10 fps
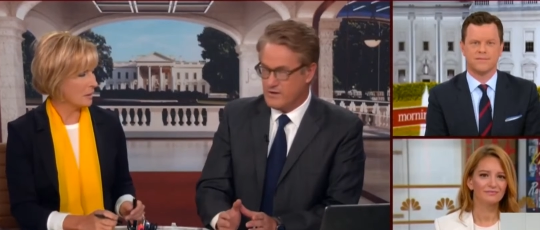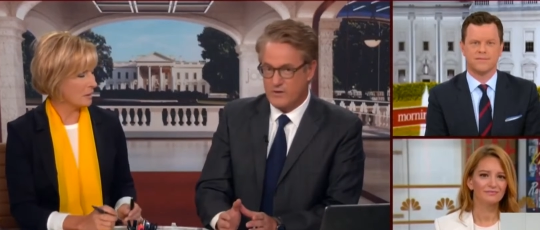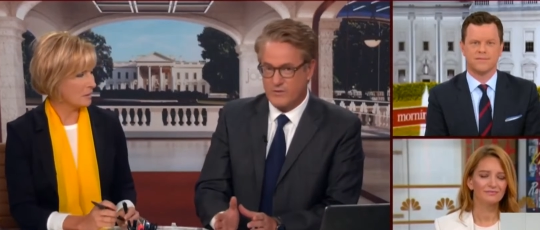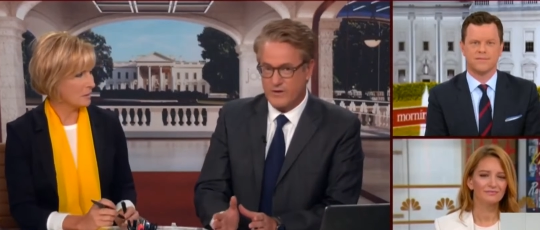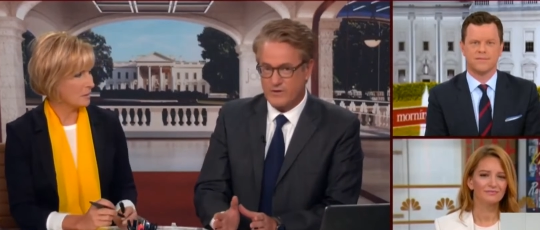Speaker 1: you
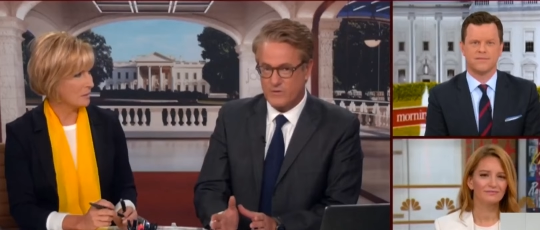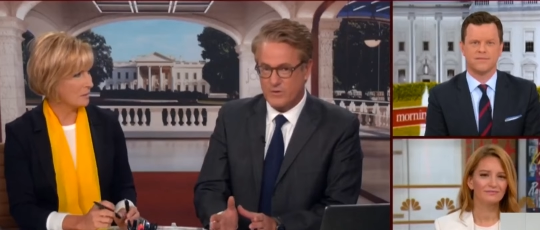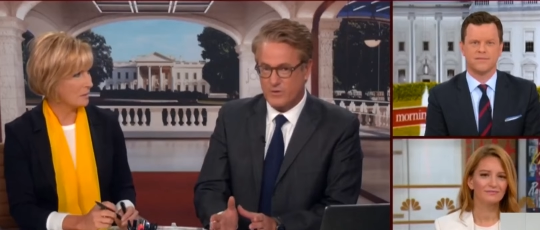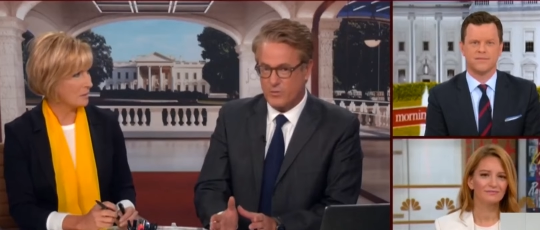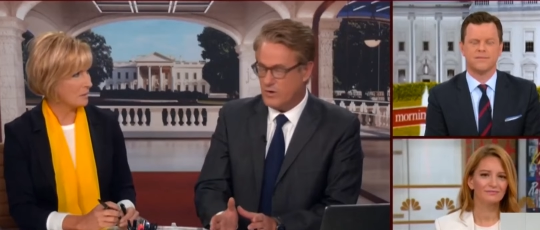would think that
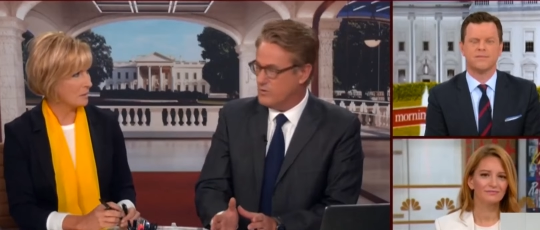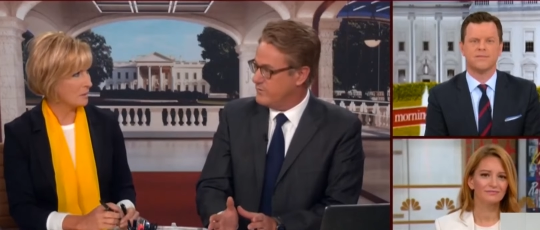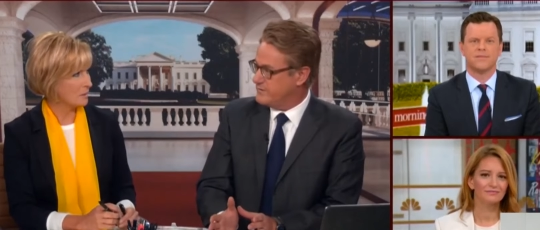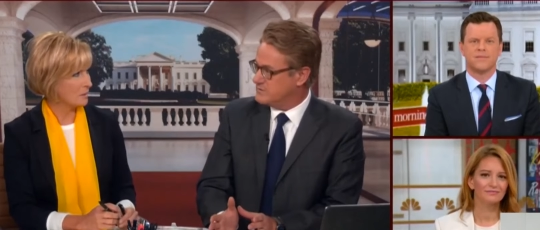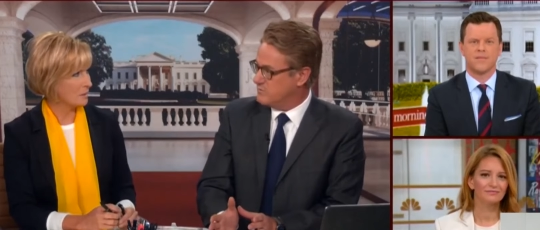Bill Barr would
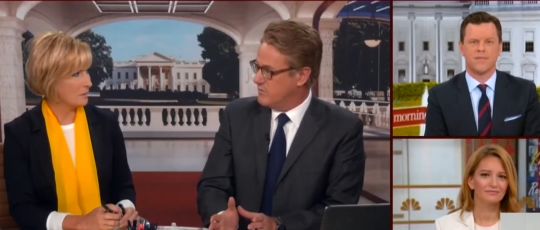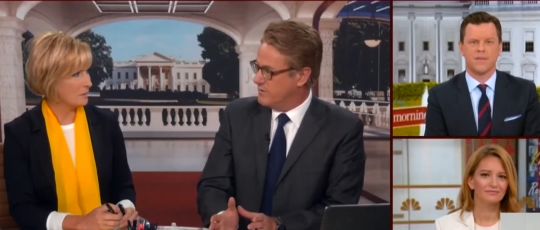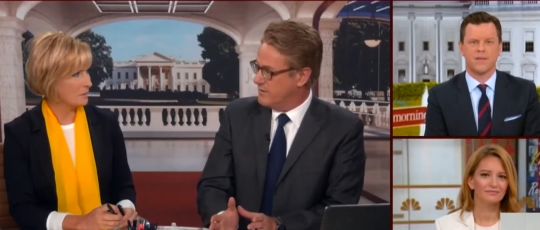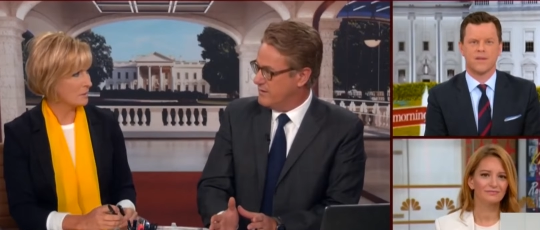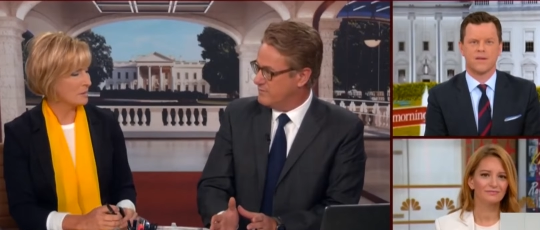be smart
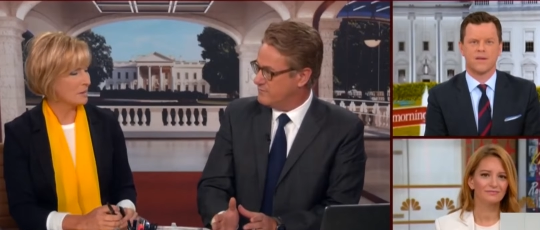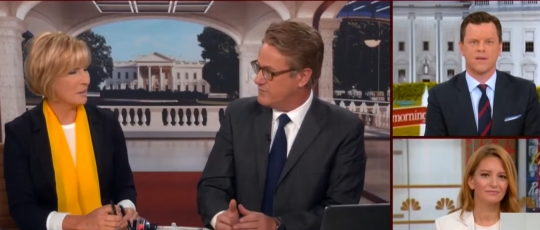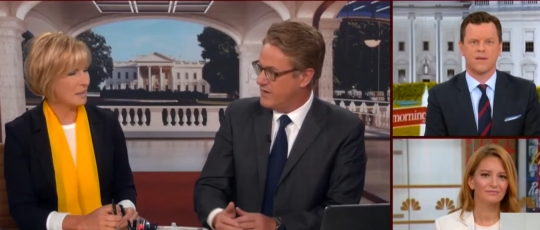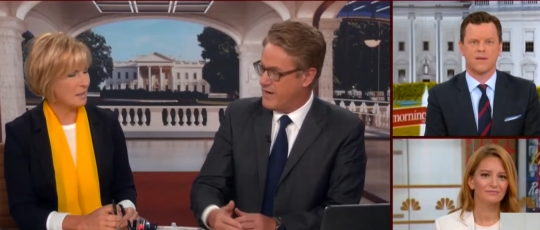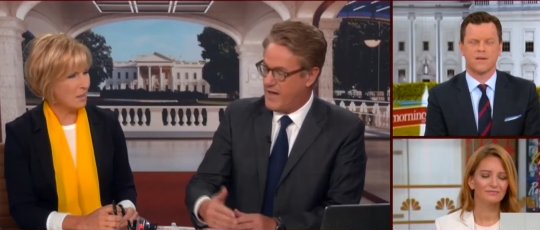enough to
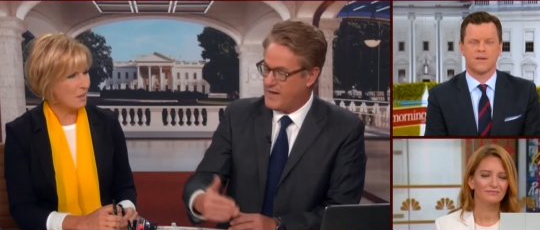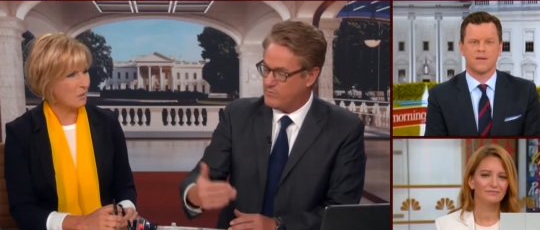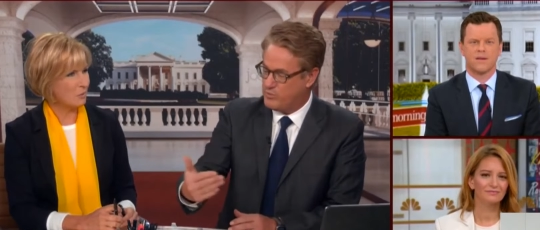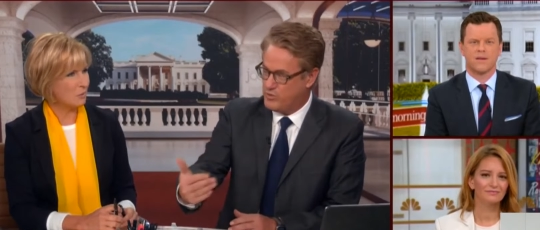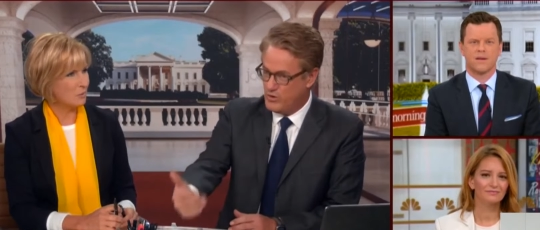not
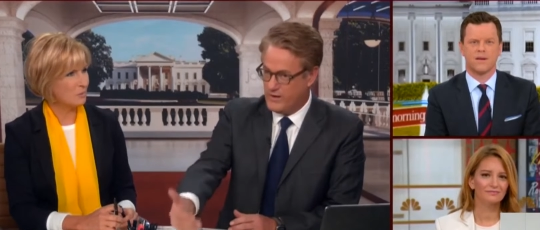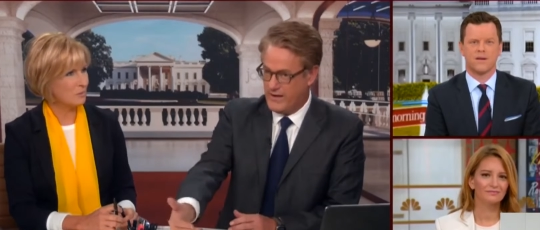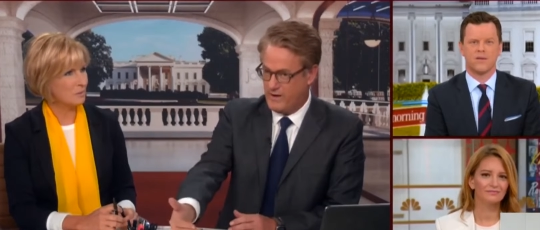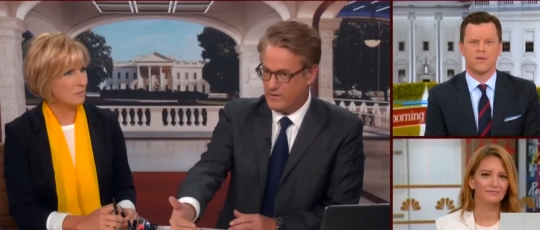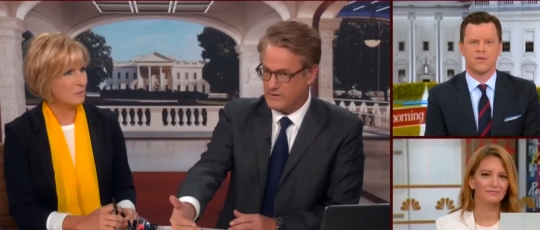put
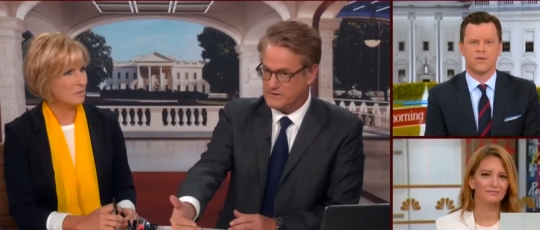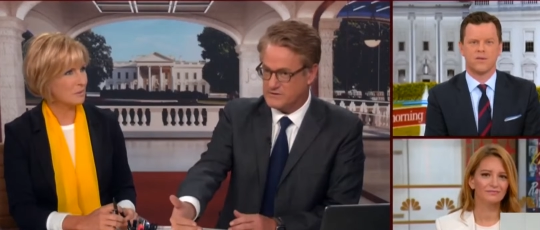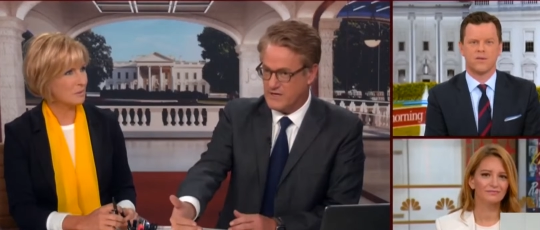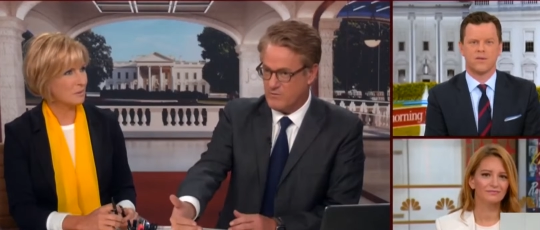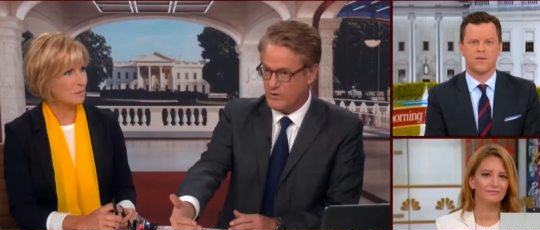out a
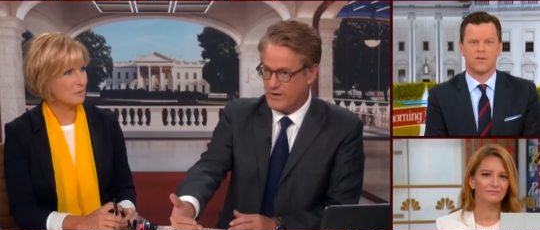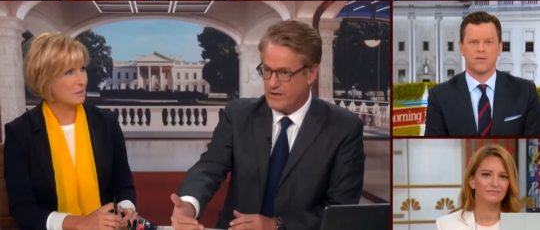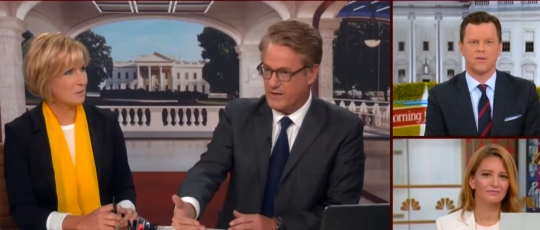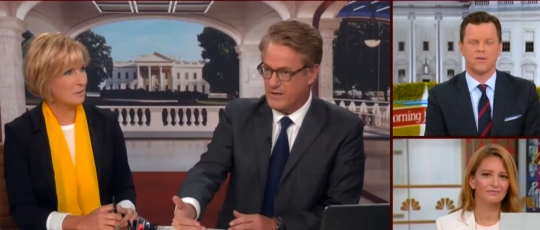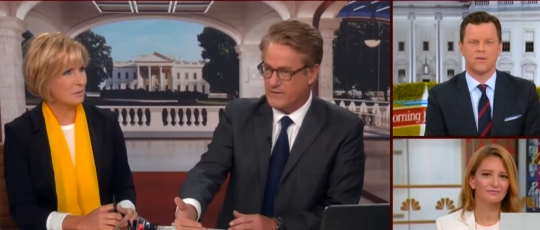summary
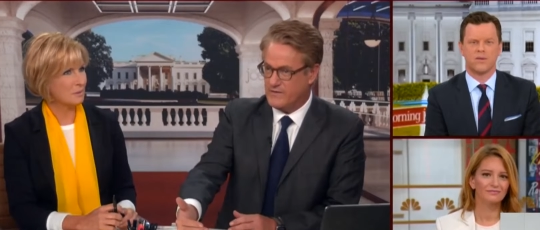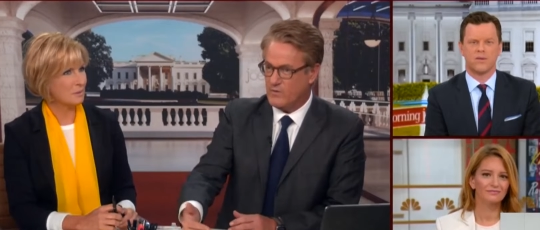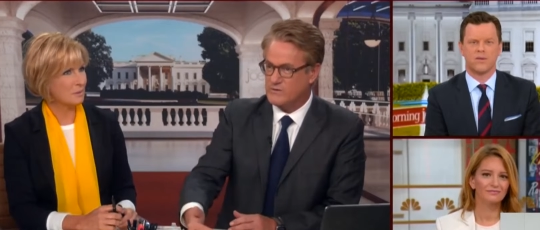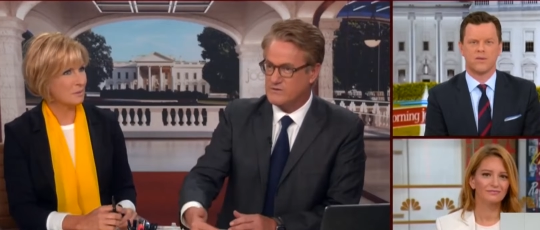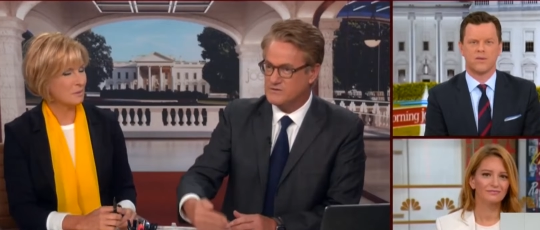that
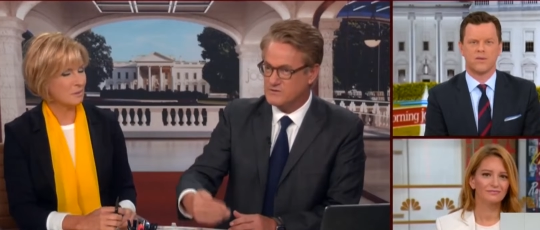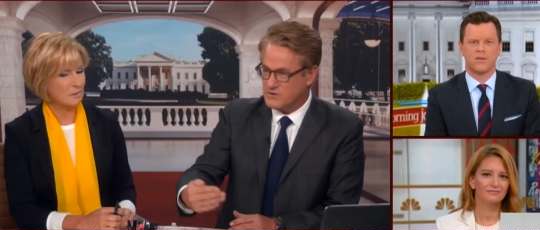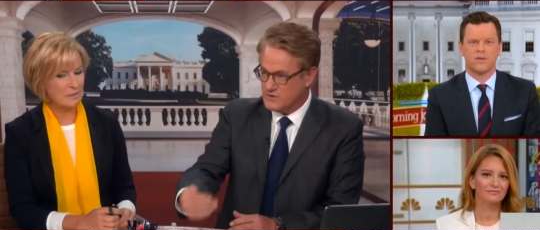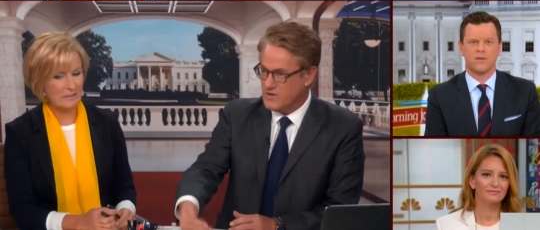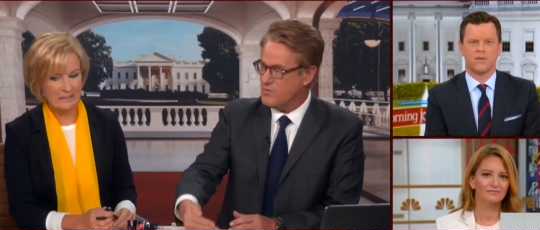was as
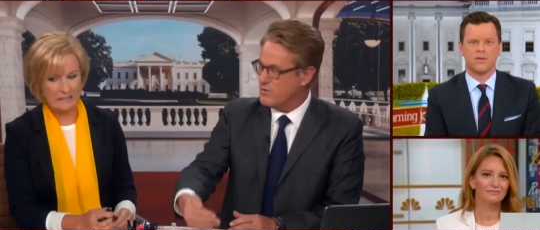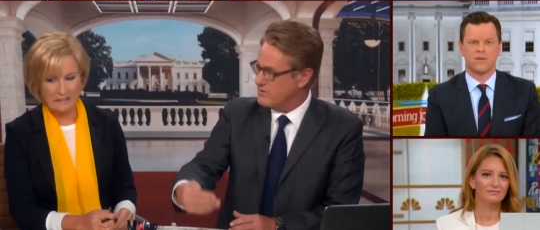deliberately